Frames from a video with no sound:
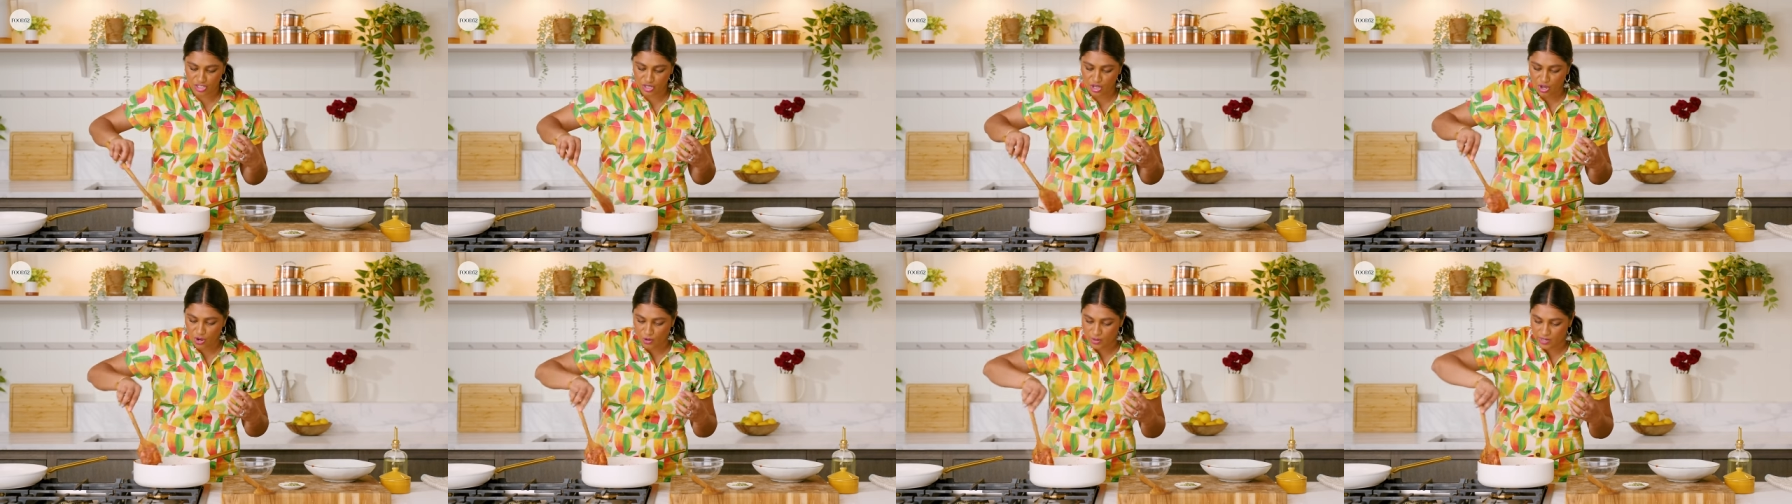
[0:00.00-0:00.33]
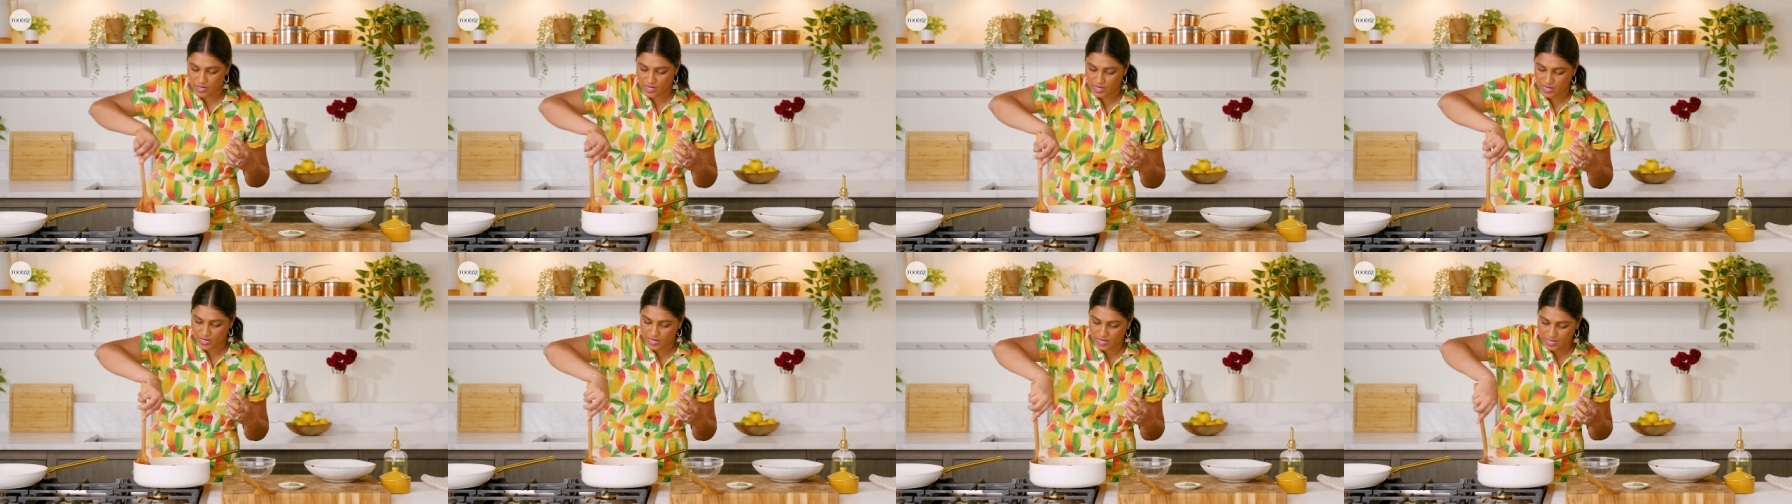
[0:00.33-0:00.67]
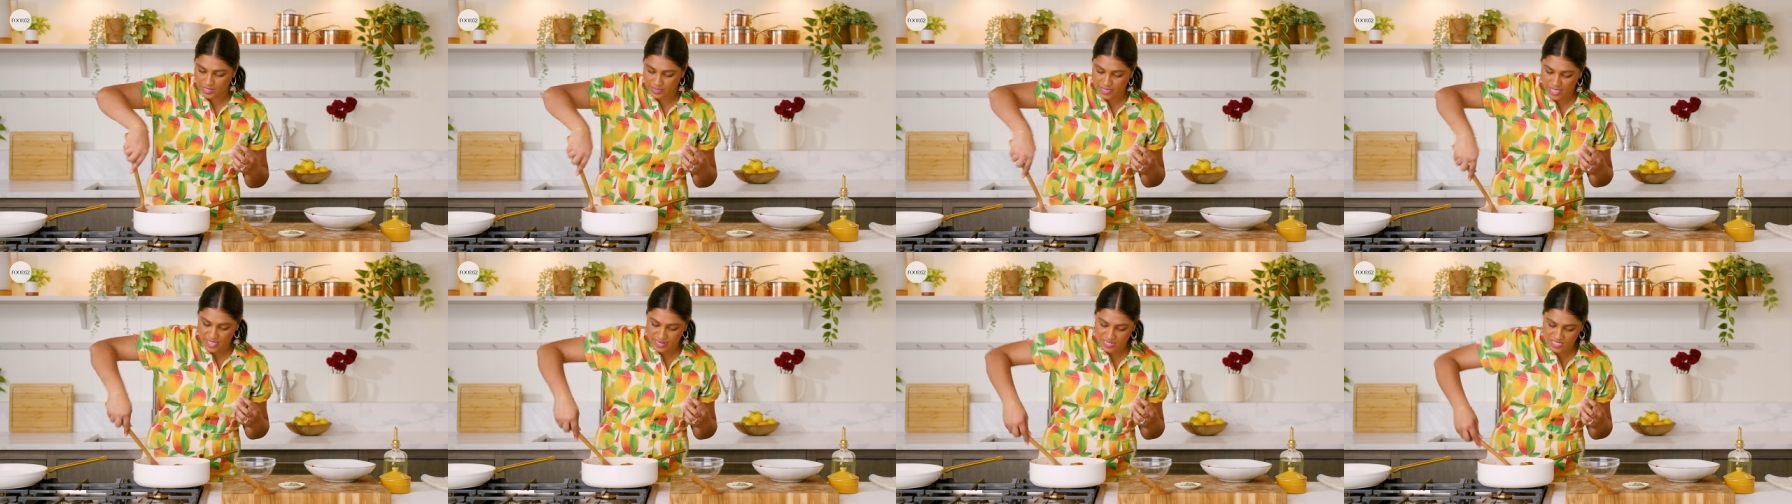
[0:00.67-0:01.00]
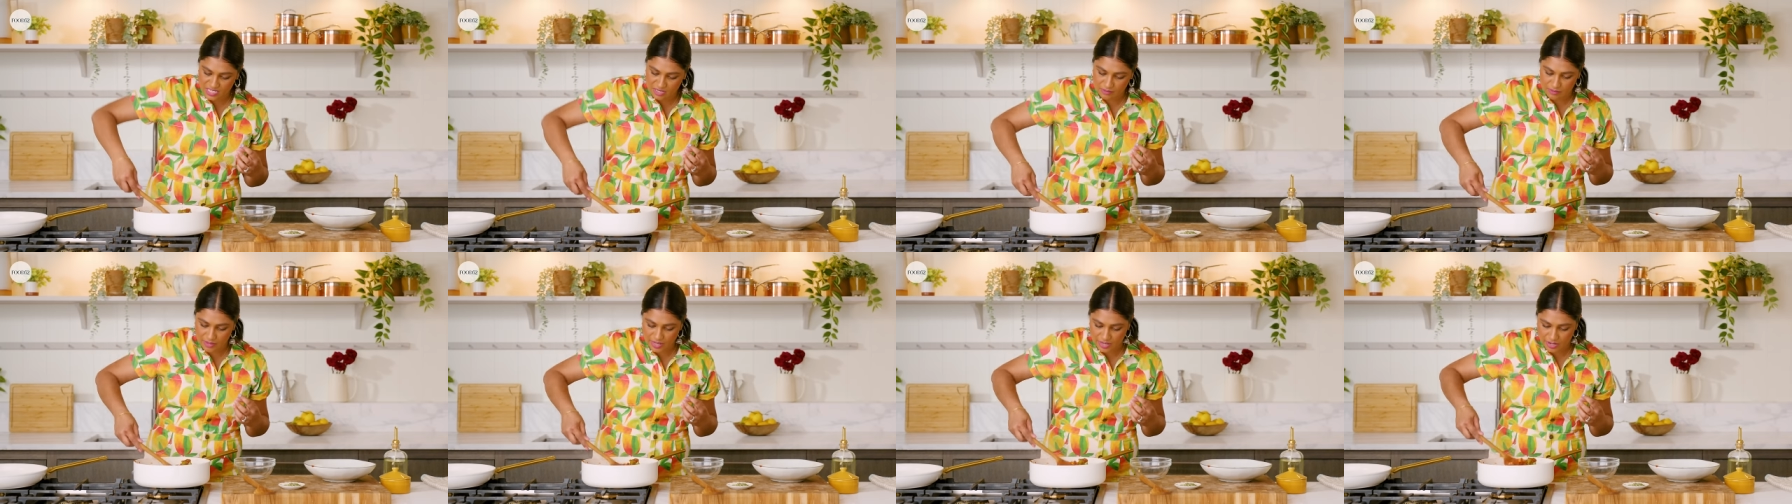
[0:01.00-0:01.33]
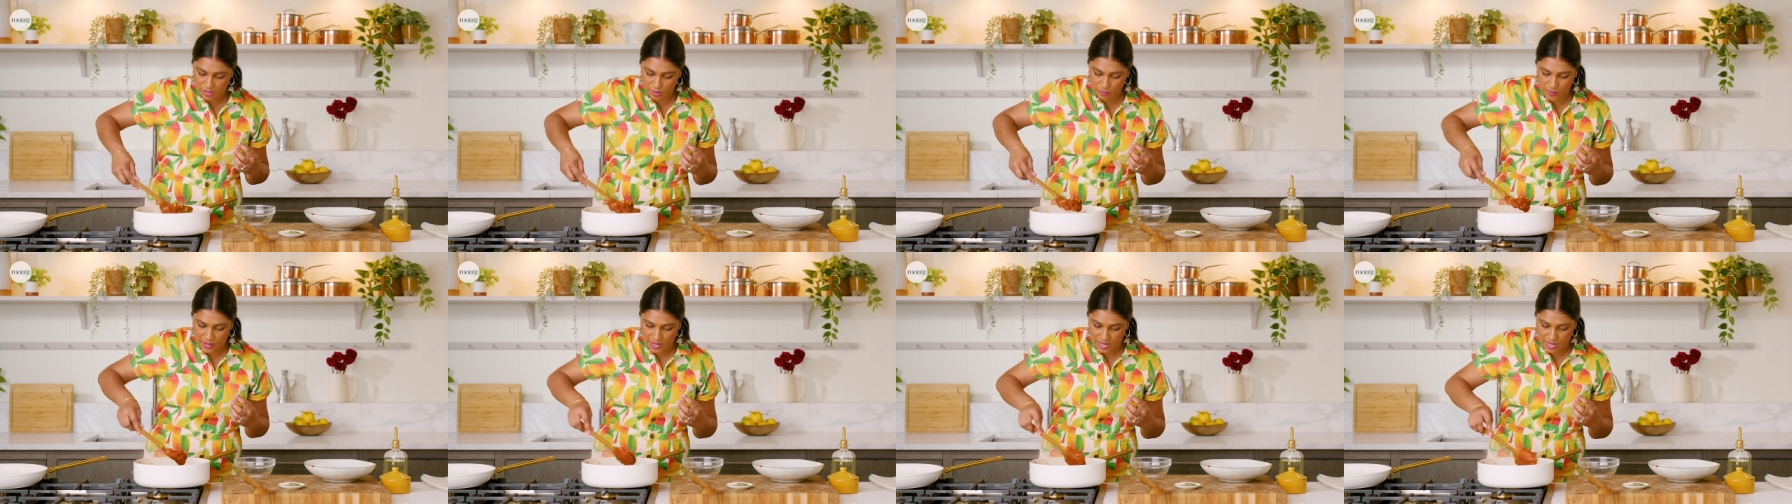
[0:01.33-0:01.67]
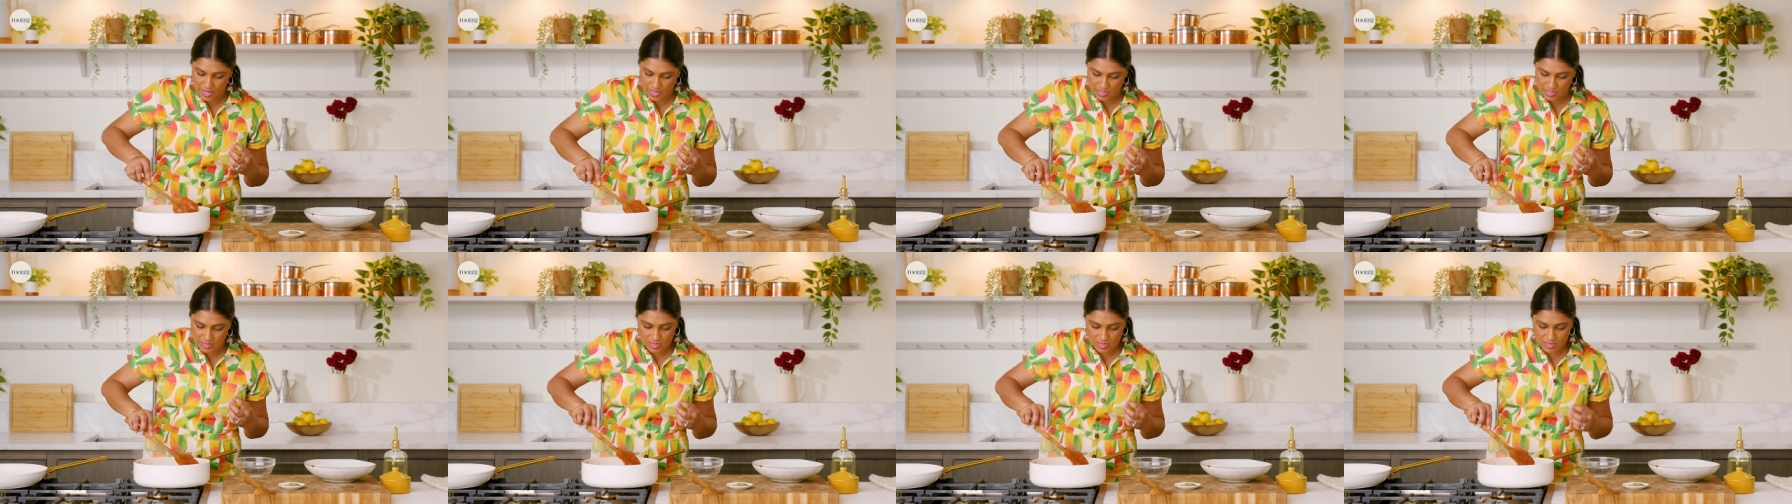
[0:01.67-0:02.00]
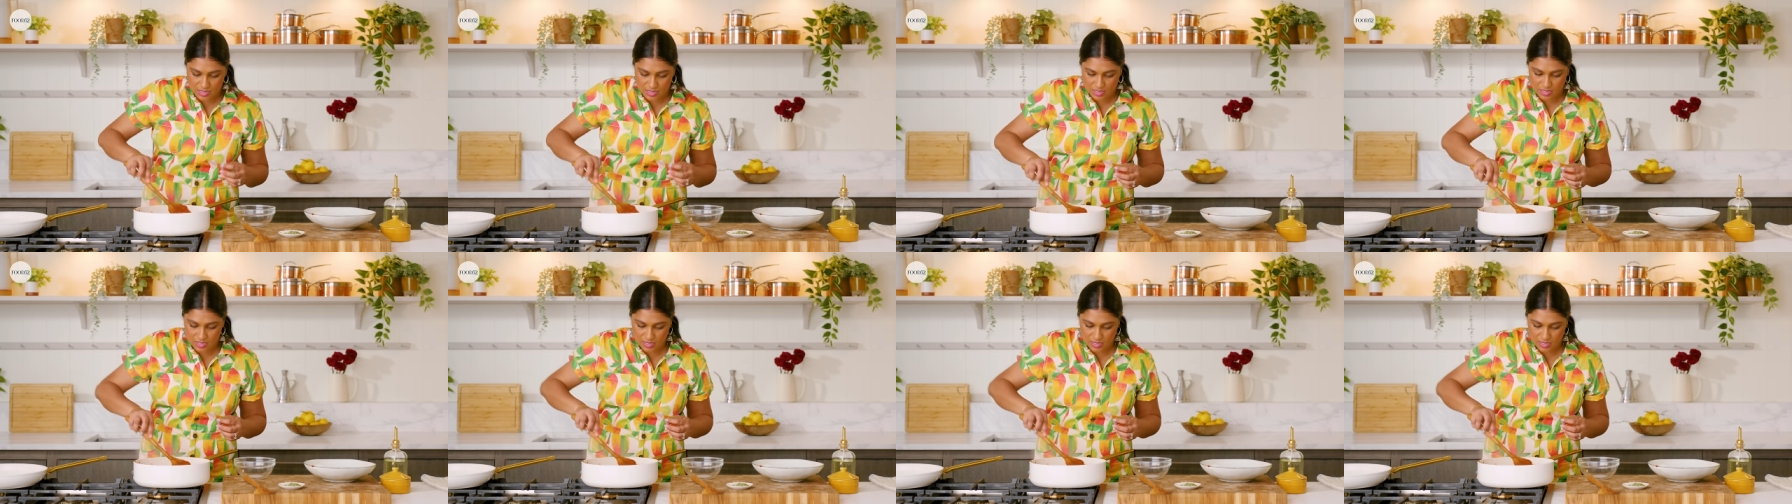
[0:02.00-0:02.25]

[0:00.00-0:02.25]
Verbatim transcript: coated in that tomato base.